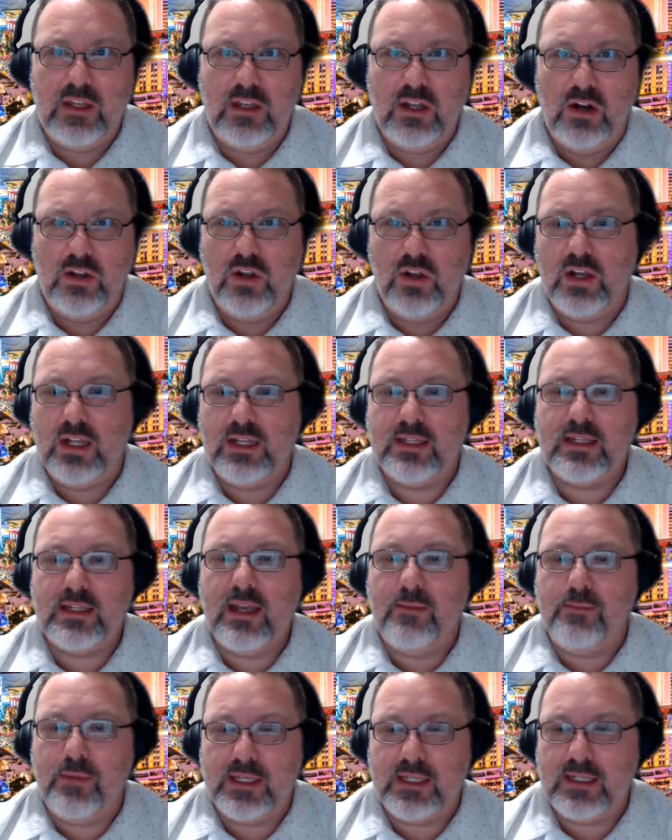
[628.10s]
you could
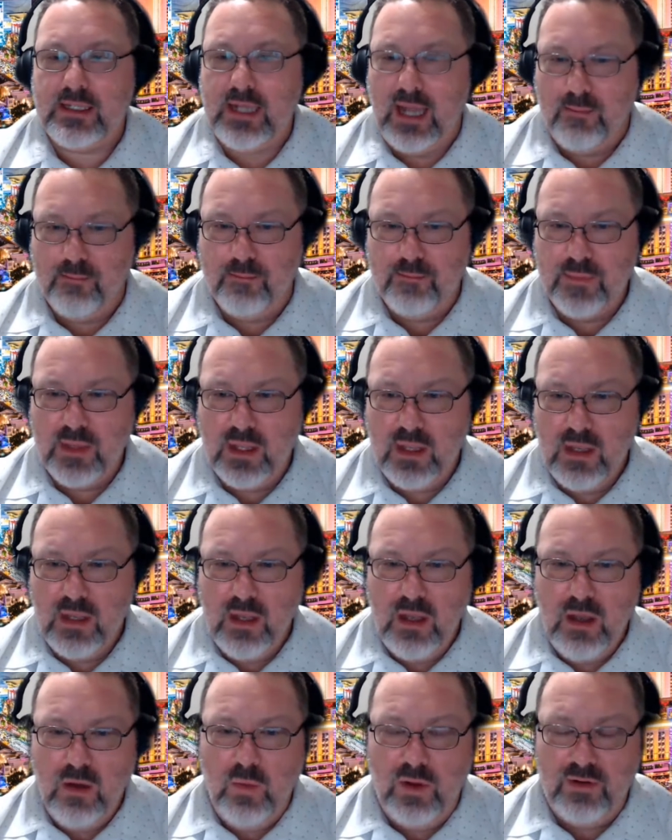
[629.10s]
skip a step.
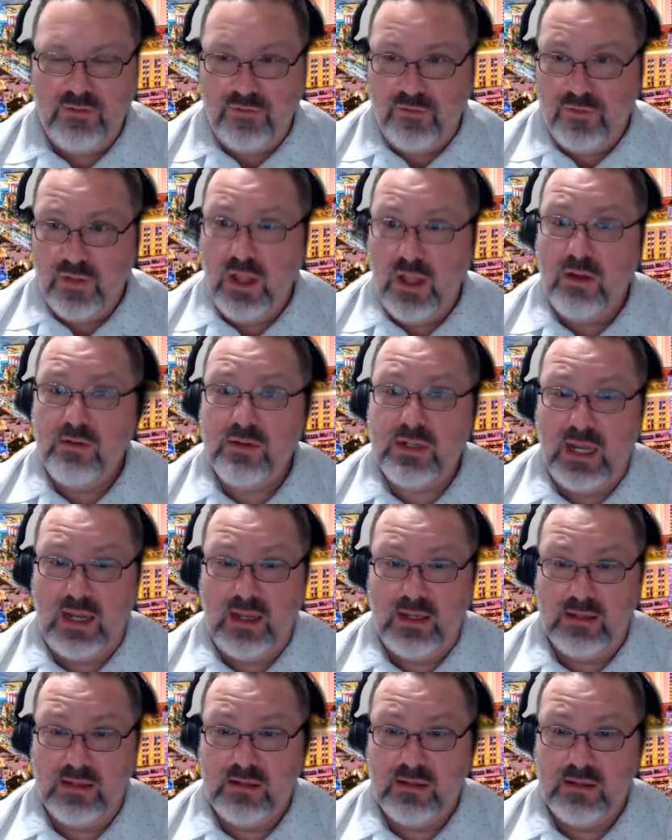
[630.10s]
What Flow
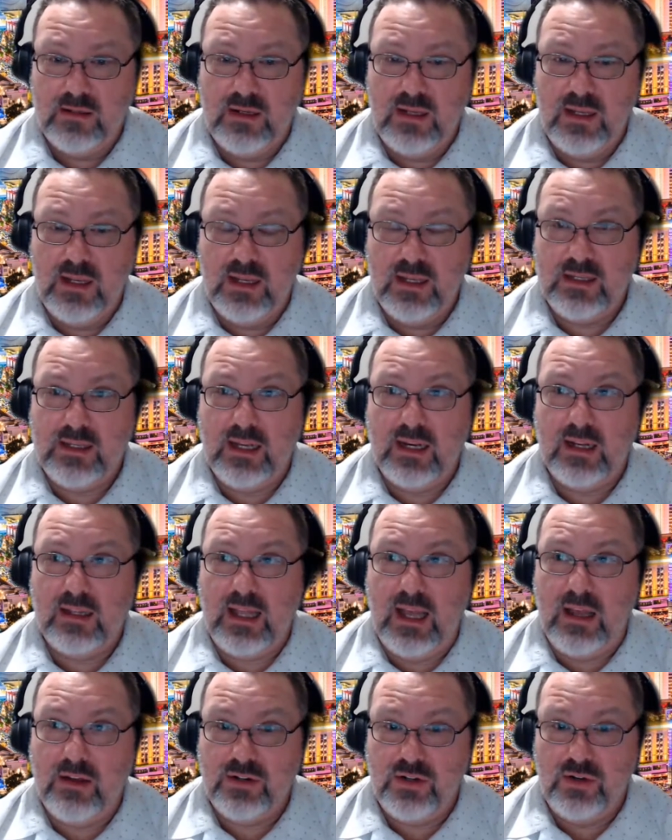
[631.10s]
does is it
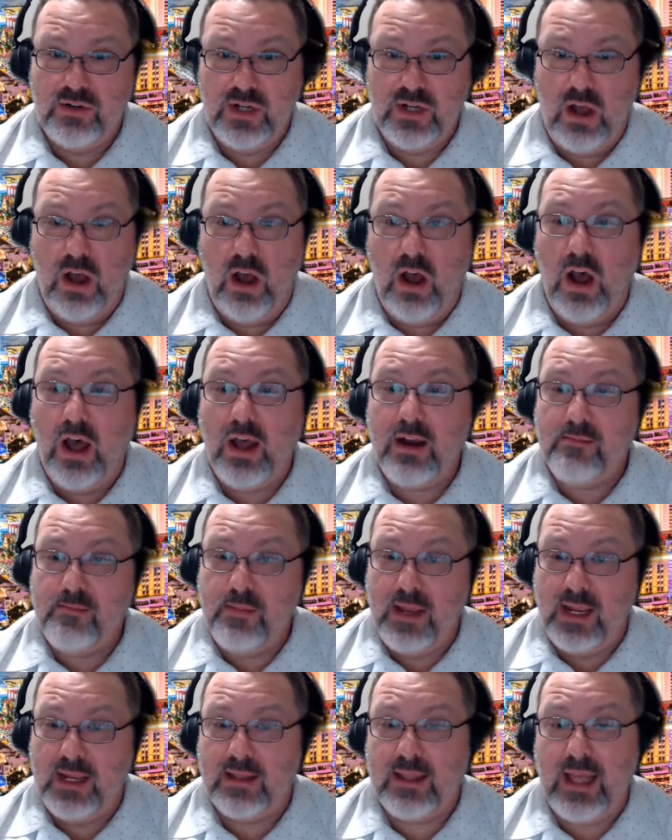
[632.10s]
allows you to
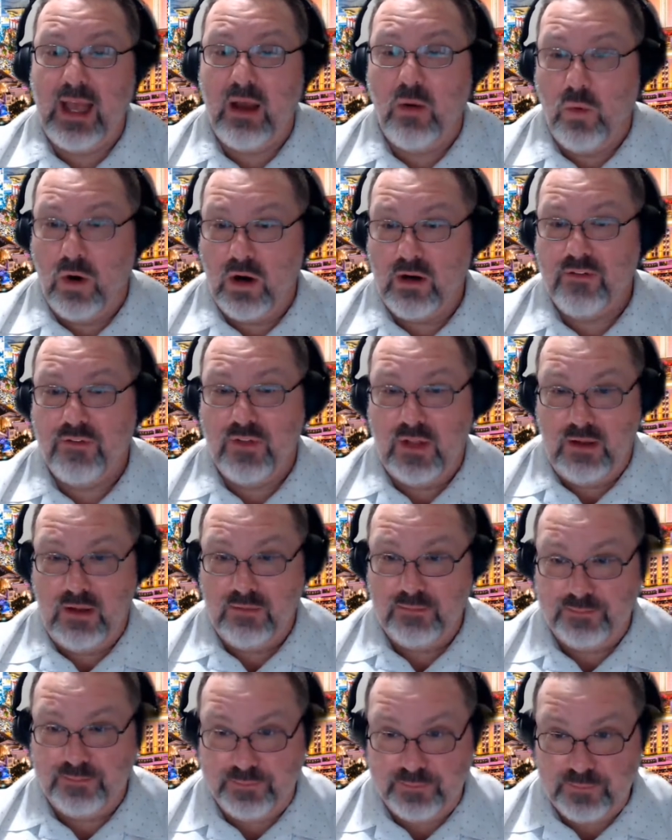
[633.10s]
automate that workflow.